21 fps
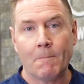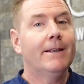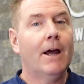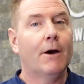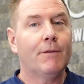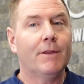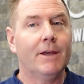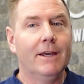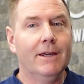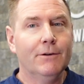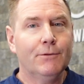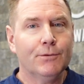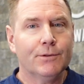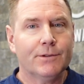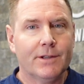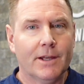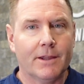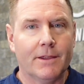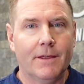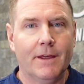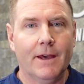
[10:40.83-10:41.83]
Now, the
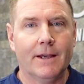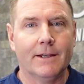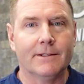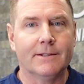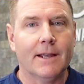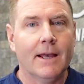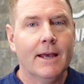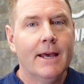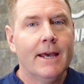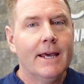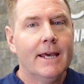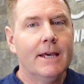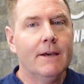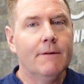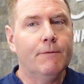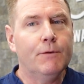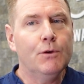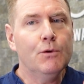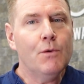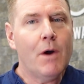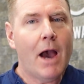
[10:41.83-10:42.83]
interesting things,
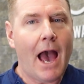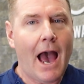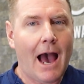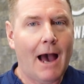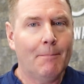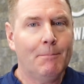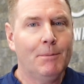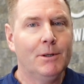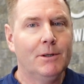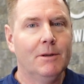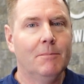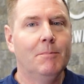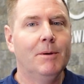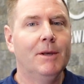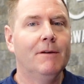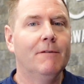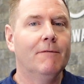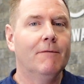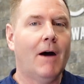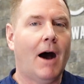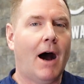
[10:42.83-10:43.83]
if you happen to
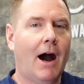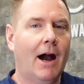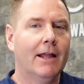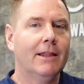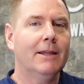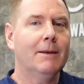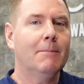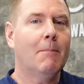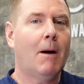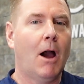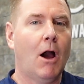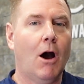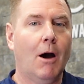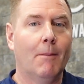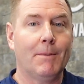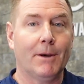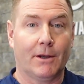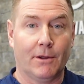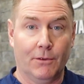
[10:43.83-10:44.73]
be highly myopic,